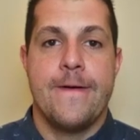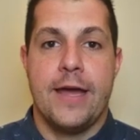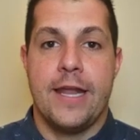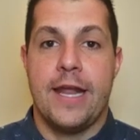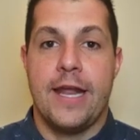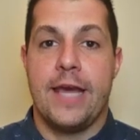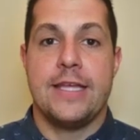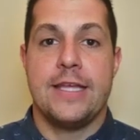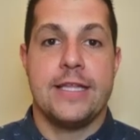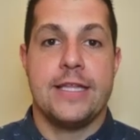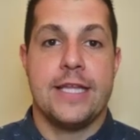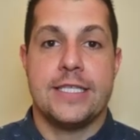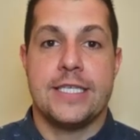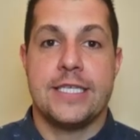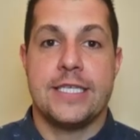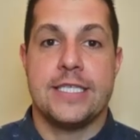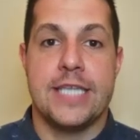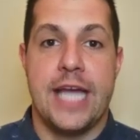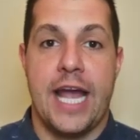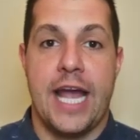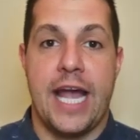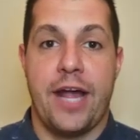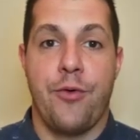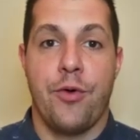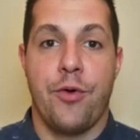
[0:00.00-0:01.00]
And I think that's
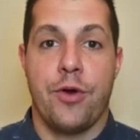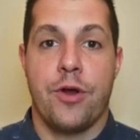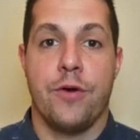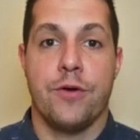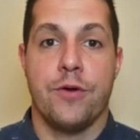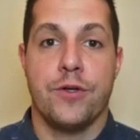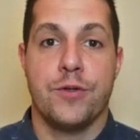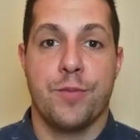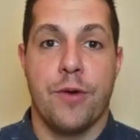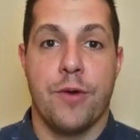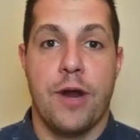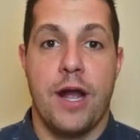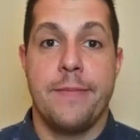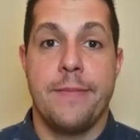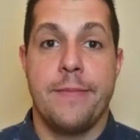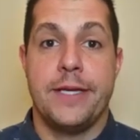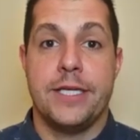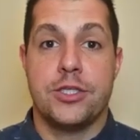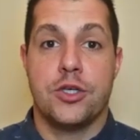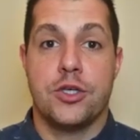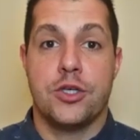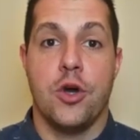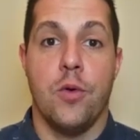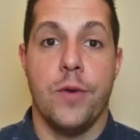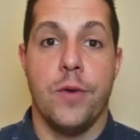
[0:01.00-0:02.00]
exactly what Coach Prime
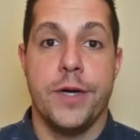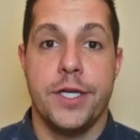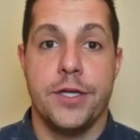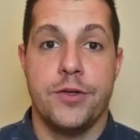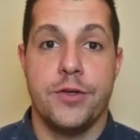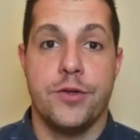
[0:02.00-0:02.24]
is going